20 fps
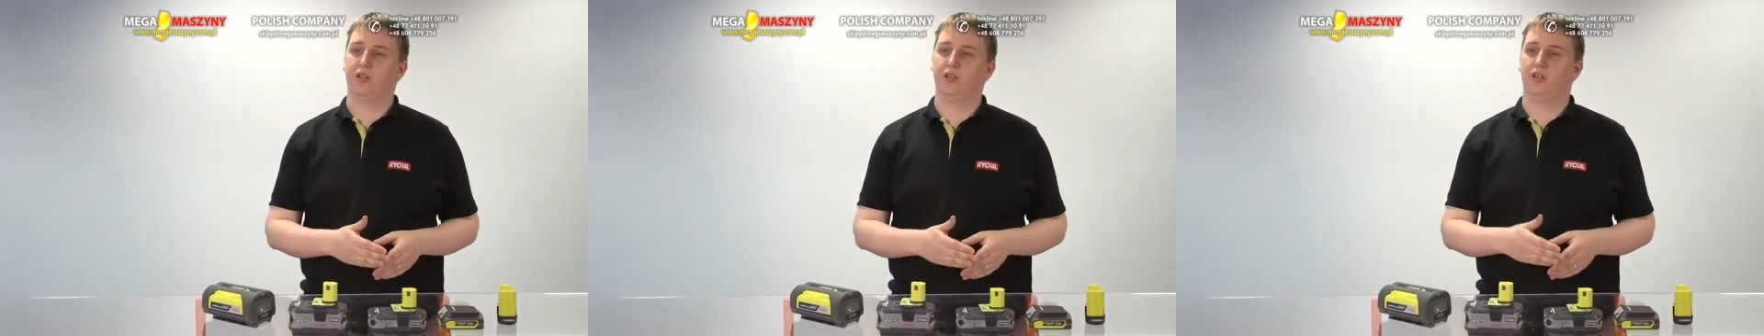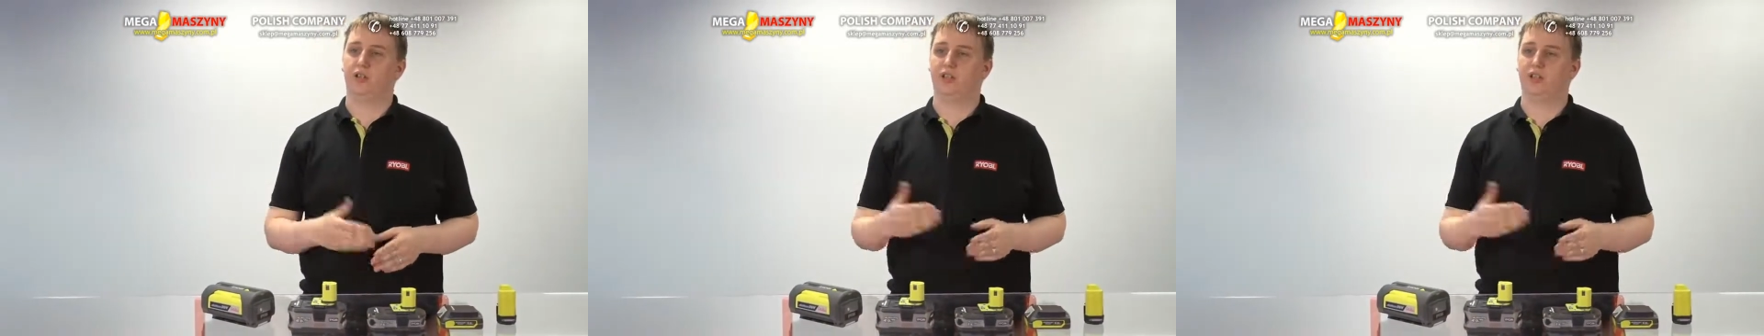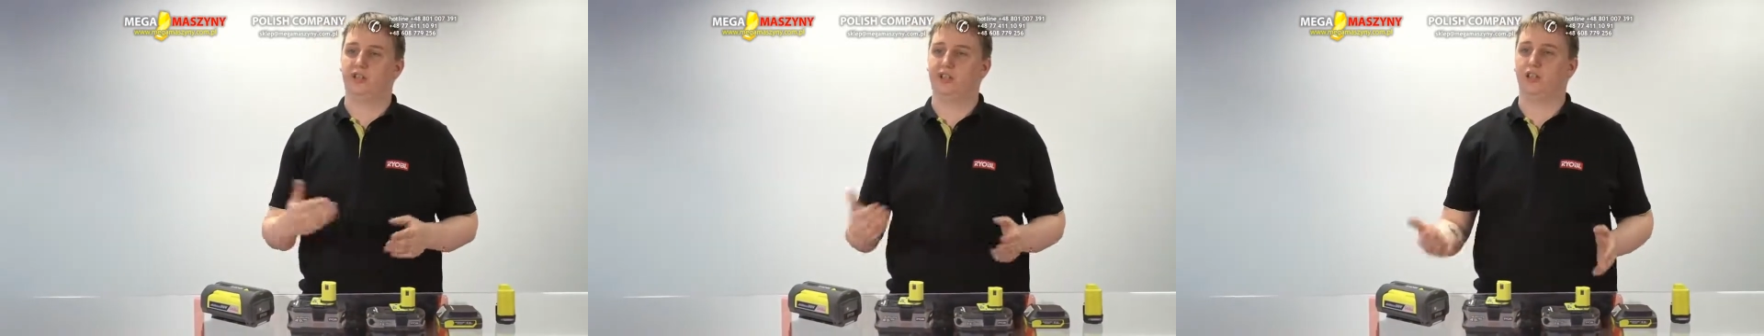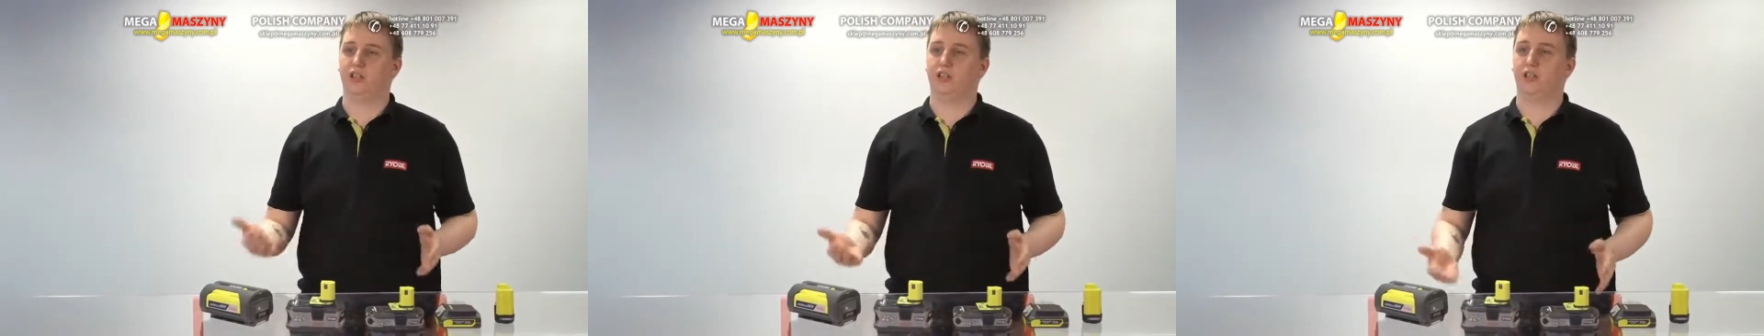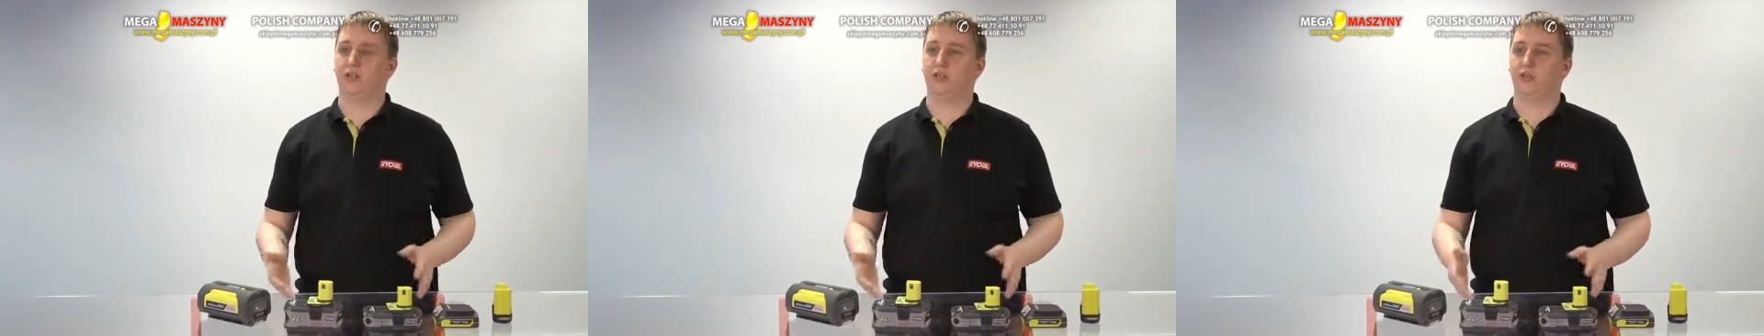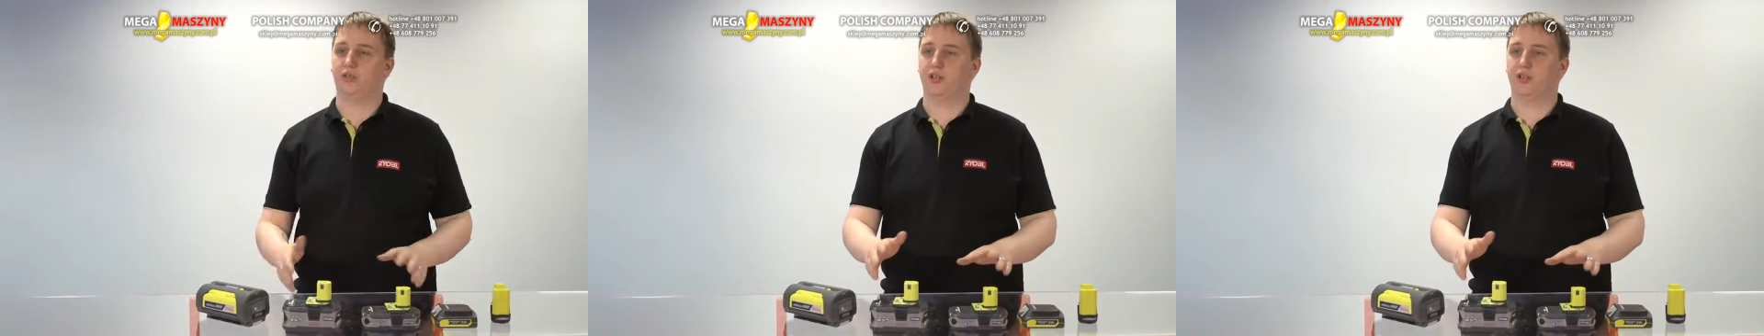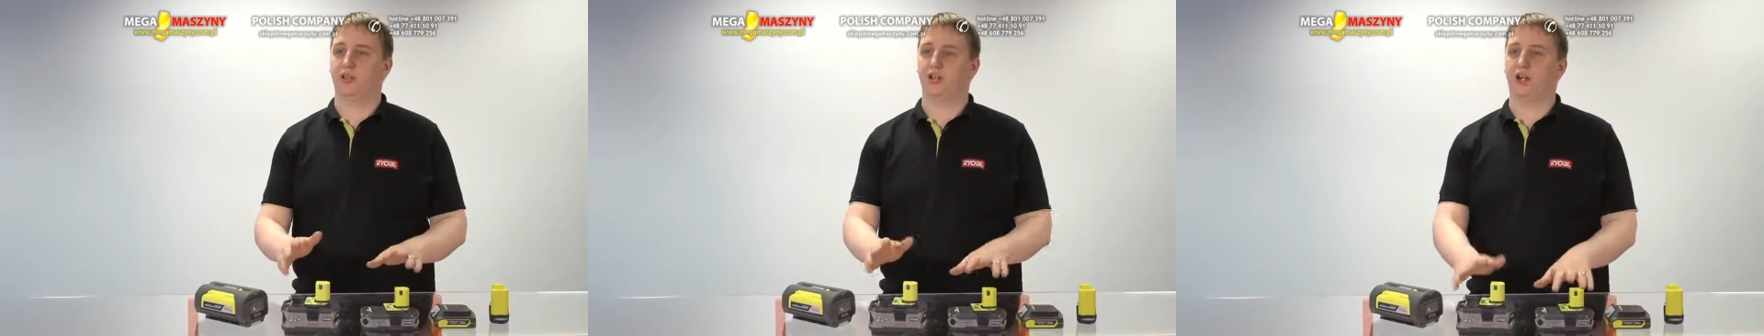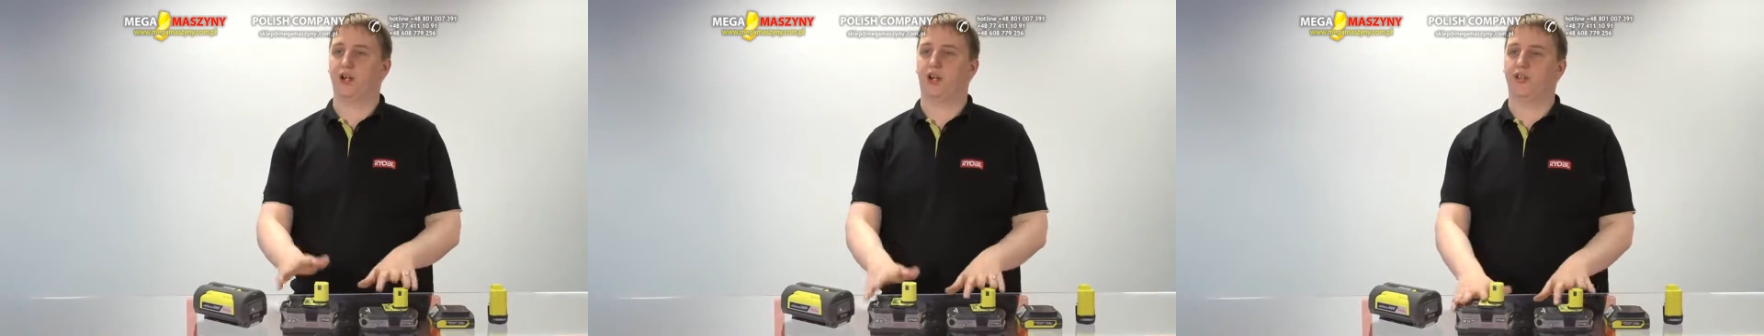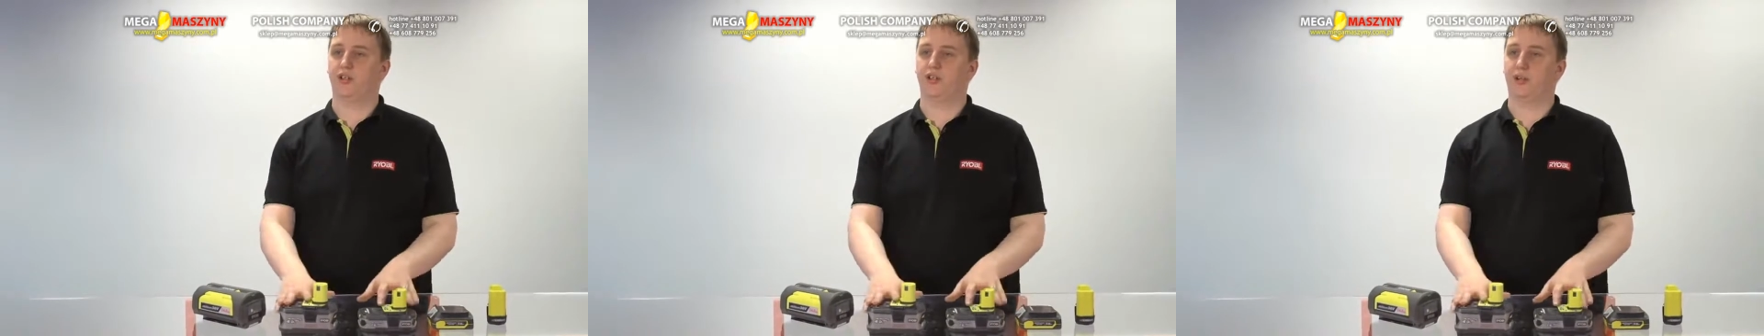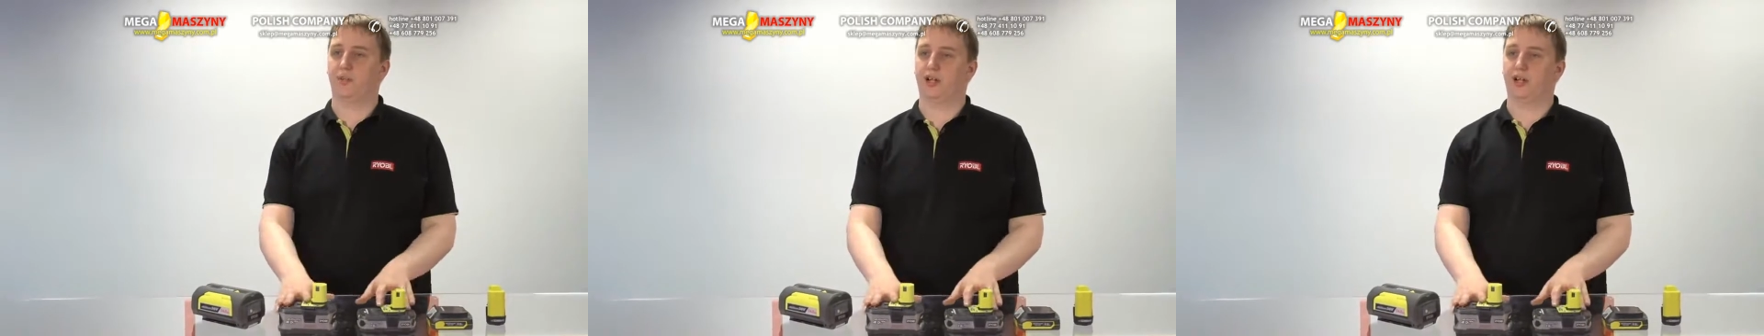you can still use our
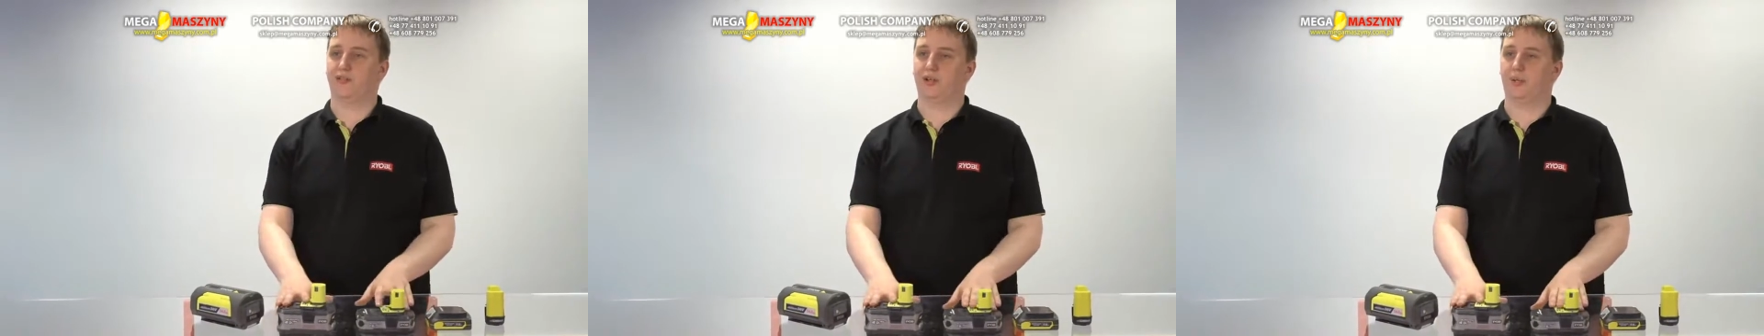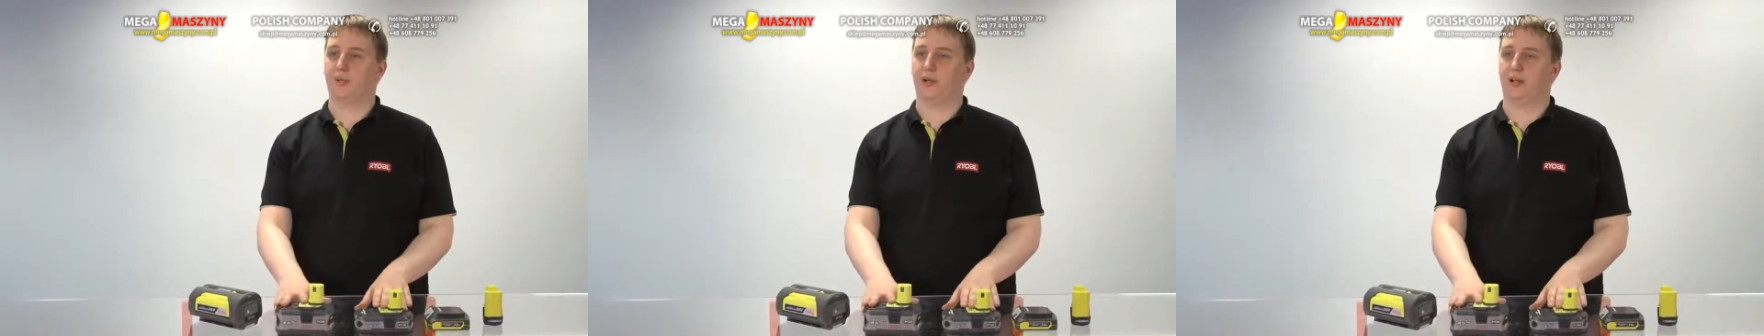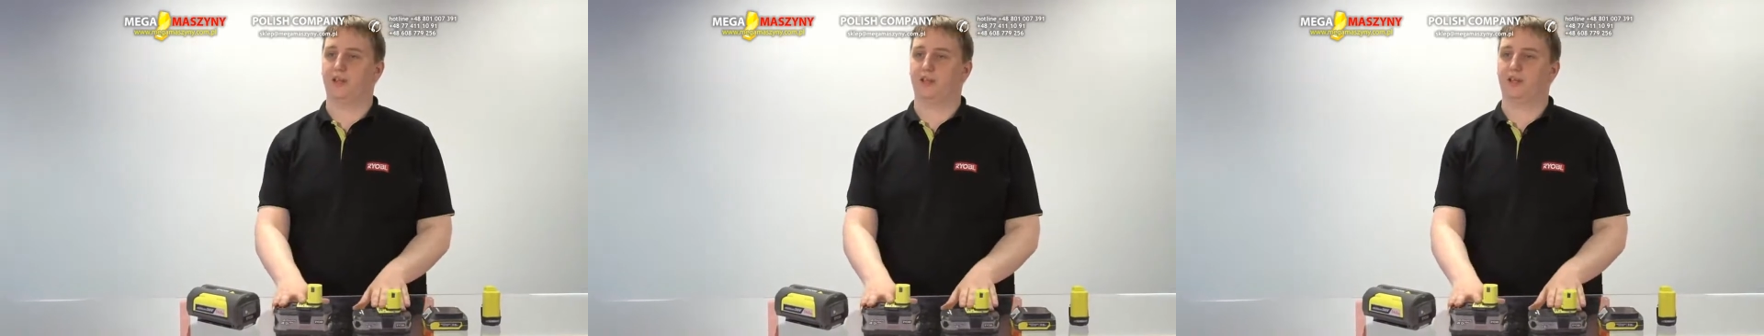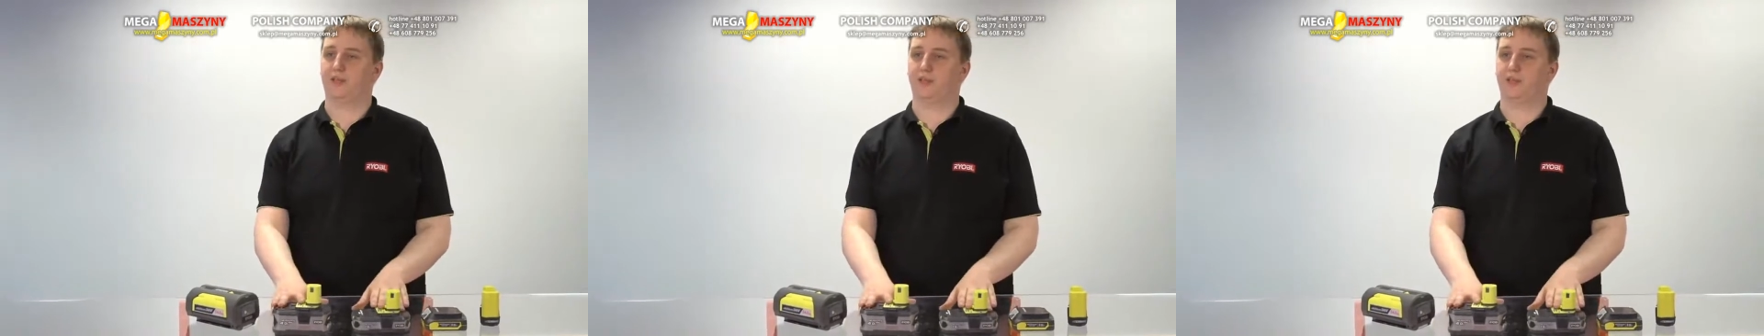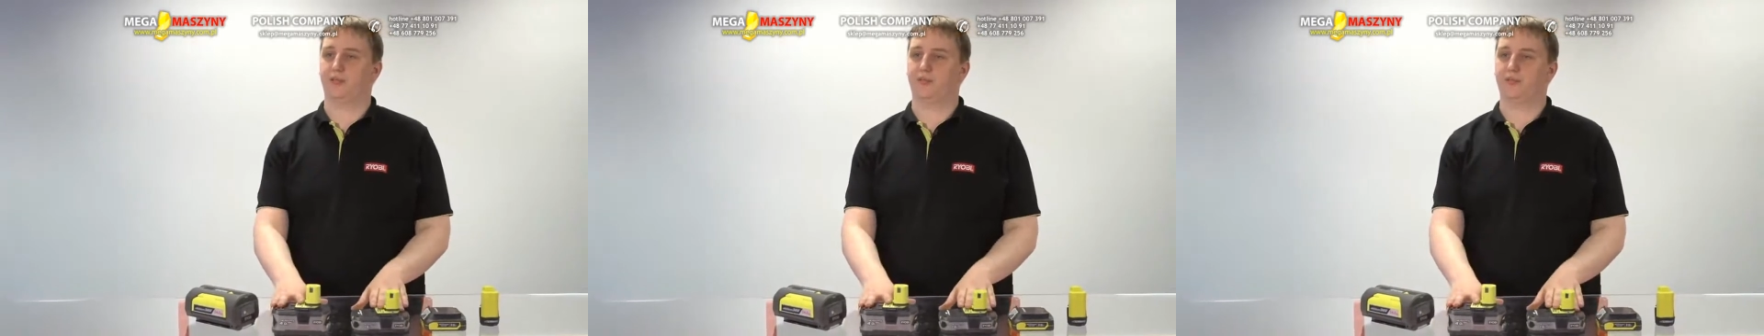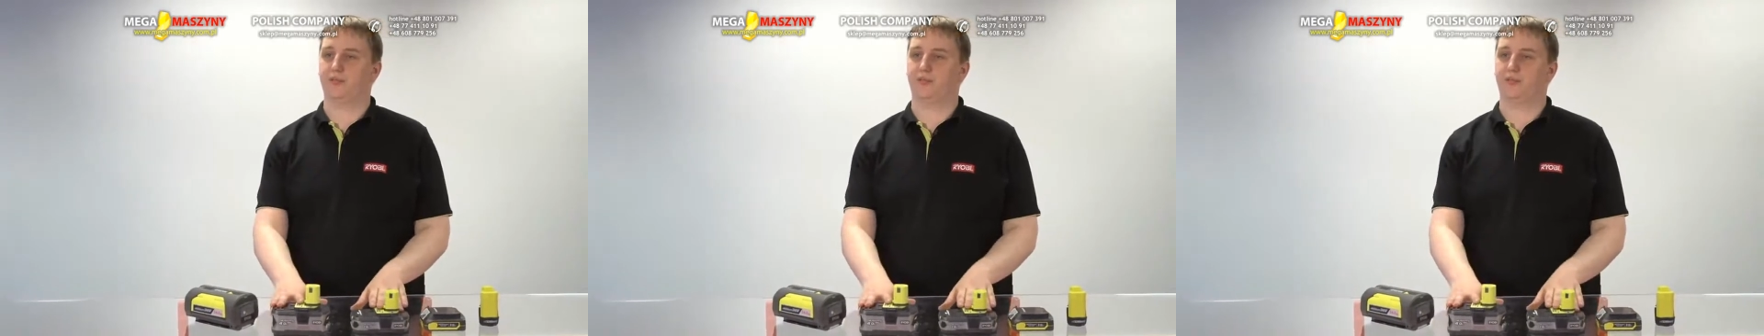new battery packs.